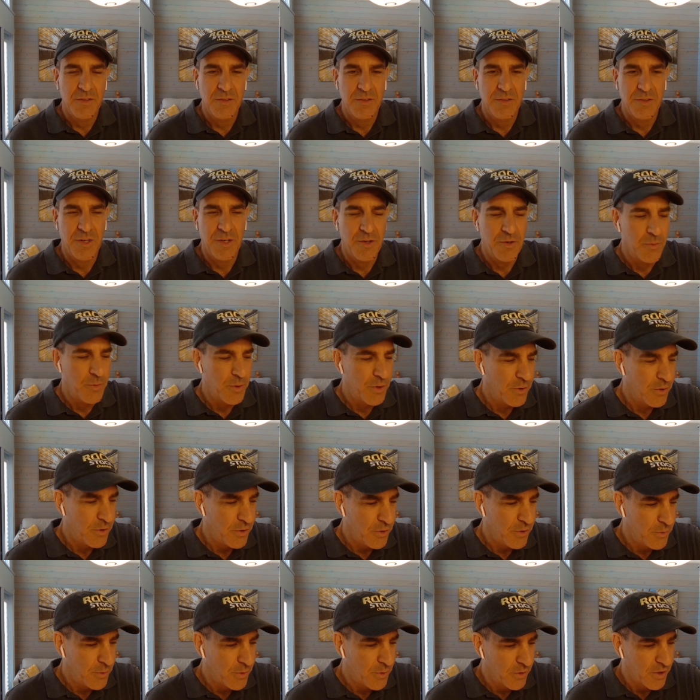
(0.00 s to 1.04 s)

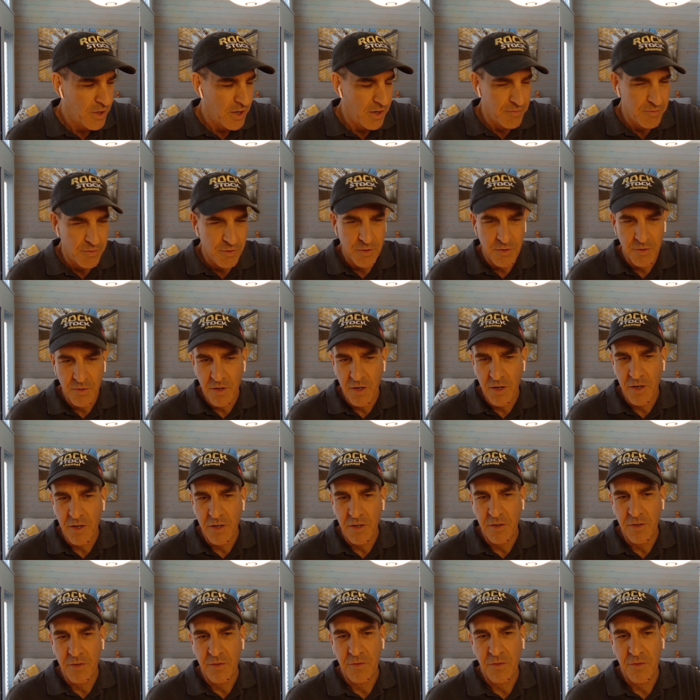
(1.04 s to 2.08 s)
You don't
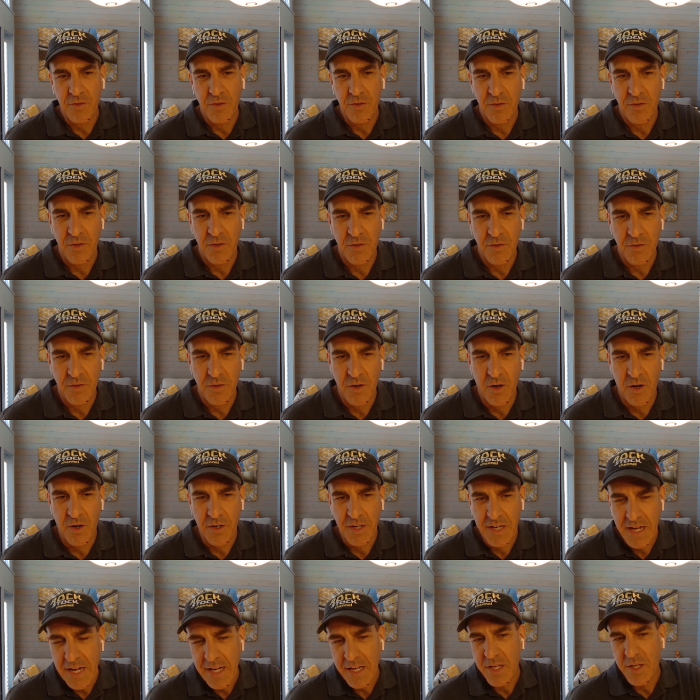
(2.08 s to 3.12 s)
cover
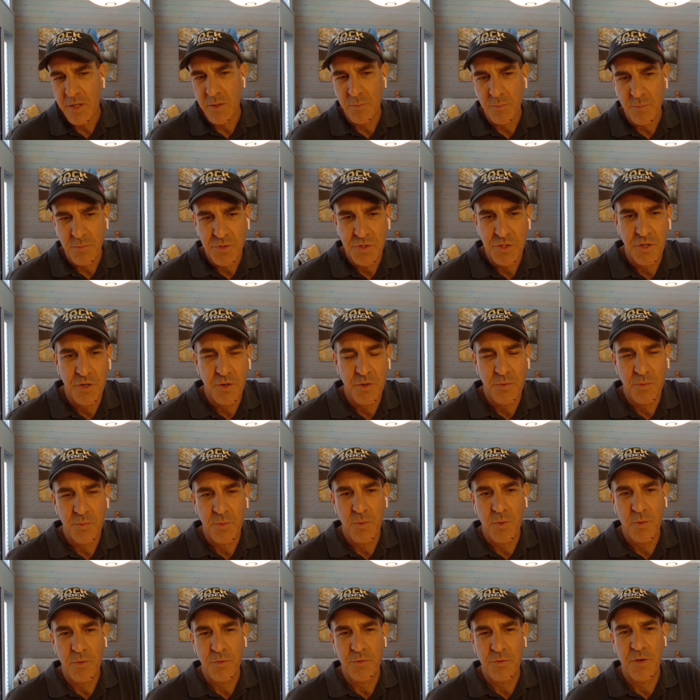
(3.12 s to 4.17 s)
Arcadium, so we
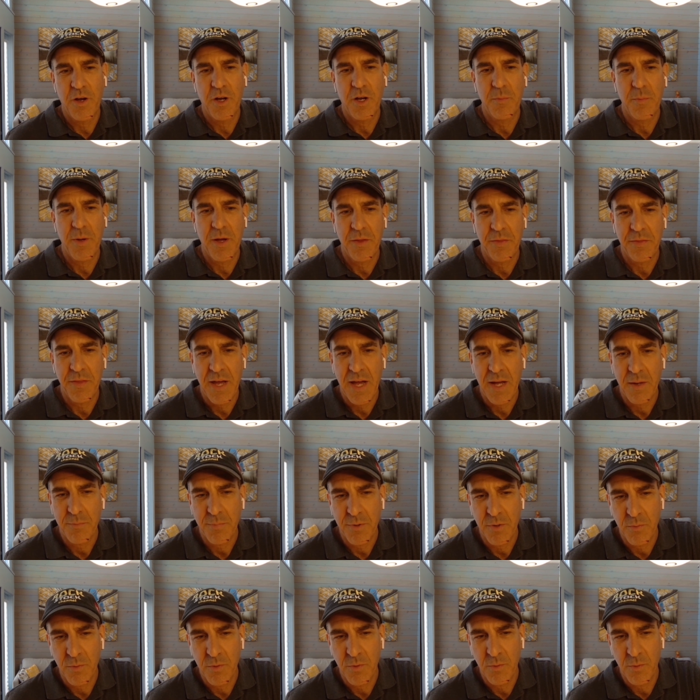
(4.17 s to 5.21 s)
won't talk about that.
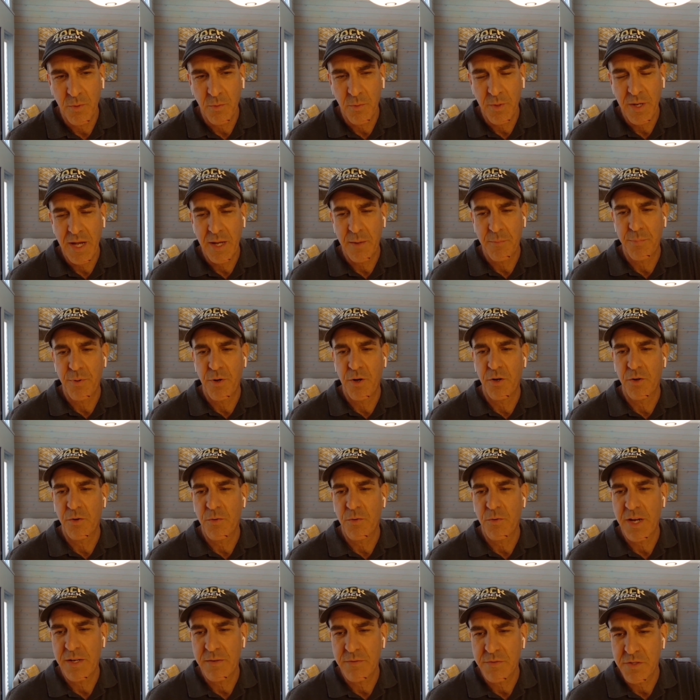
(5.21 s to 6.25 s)
But we had Paul
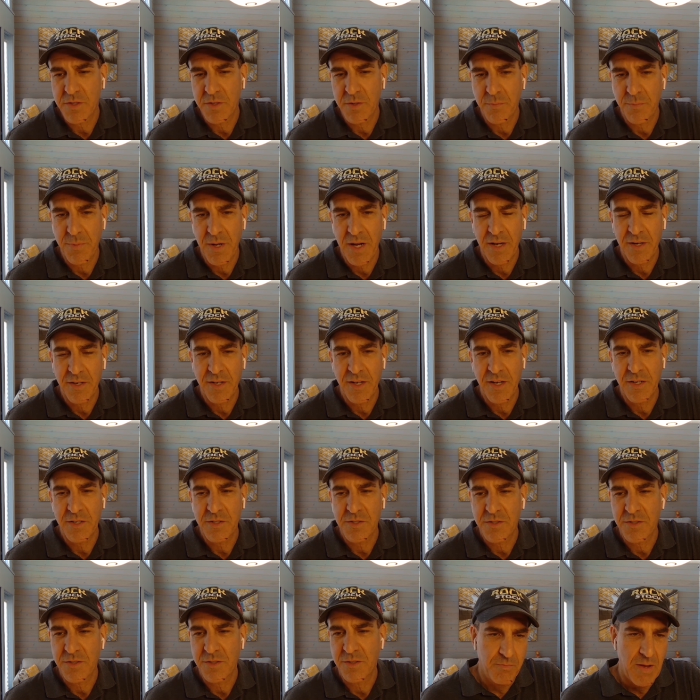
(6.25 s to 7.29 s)
Graves on the podcast.